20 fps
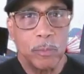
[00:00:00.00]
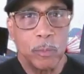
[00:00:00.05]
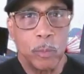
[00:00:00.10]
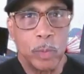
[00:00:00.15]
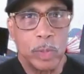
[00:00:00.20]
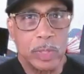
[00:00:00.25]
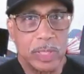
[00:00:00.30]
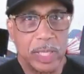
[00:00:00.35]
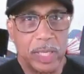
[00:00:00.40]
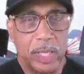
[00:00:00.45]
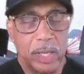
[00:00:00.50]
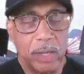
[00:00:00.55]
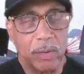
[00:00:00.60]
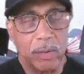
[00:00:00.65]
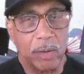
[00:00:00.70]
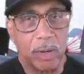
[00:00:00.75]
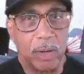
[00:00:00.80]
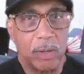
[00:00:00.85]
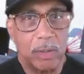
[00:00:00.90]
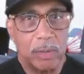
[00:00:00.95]
was a
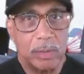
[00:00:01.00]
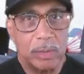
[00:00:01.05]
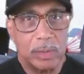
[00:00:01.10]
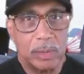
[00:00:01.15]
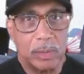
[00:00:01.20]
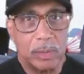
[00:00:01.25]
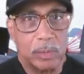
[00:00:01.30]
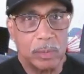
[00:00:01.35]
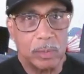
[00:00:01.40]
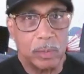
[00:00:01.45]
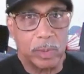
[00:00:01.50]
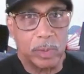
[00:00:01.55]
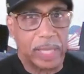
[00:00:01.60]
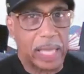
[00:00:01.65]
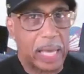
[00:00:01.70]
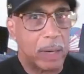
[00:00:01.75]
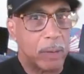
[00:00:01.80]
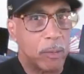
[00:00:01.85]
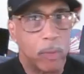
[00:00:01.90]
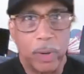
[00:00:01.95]
hero
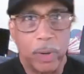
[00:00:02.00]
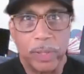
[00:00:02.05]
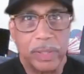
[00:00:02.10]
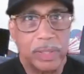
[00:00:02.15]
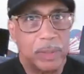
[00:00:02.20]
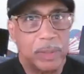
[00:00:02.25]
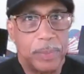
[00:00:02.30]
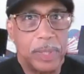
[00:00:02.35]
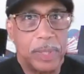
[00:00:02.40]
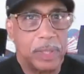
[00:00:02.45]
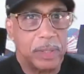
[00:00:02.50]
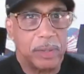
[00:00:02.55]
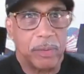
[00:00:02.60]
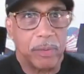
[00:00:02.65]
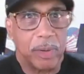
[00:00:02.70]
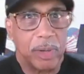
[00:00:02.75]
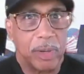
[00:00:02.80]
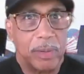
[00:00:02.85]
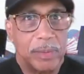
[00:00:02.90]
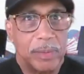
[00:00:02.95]
without wanting to be a
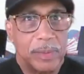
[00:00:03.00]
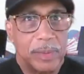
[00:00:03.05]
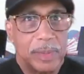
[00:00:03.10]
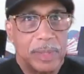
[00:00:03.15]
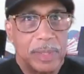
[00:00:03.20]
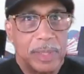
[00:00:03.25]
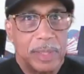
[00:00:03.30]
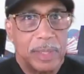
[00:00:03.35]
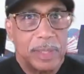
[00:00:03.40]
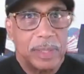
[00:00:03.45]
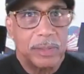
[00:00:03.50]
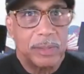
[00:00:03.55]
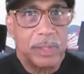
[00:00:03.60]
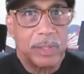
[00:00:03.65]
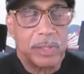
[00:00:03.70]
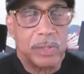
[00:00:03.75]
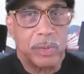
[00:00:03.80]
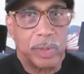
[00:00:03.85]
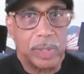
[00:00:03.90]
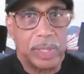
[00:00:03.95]
hero,
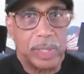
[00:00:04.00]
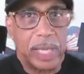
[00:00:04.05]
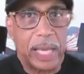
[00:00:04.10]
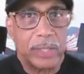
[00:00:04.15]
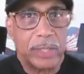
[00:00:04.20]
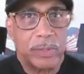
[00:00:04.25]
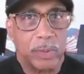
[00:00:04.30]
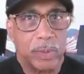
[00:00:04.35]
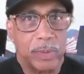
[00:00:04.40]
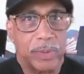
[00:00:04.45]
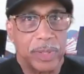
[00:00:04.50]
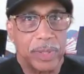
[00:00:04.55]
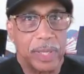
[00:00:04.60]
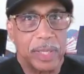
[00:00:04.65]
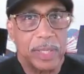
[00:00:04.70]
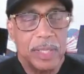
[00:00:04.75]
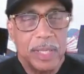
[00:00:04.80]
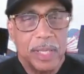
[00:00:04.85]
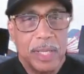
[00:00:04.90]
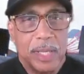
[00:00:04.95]
just doing a natural
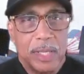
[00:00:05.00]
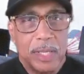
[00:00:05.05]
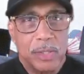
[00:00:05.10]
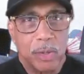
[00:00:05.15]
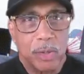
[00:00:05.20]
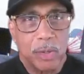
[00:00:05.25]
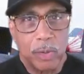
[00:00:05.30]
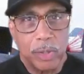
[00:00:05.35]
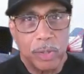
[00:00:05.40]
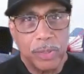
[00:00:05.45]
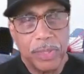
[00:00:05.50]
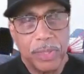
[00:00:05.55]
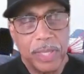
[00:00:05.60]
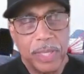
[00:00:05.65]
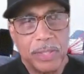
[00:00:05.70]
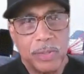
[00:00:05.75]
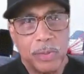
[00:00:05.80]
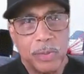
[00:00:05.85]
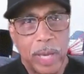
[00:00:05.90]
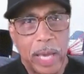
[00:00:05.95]
thing. So good
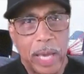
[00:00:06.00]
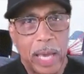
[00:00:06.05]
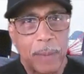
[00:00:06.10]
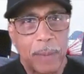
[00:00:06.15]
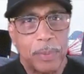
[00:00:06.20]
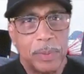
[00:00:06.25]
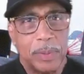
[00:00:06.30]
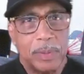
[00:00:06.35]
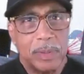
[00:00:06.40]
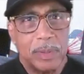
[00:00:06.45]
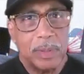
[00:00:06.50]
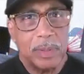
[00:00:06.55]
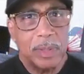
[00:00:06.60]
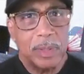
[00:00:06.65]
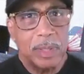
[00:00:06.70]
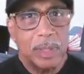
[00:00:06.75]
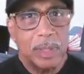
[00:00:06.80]
things do happen.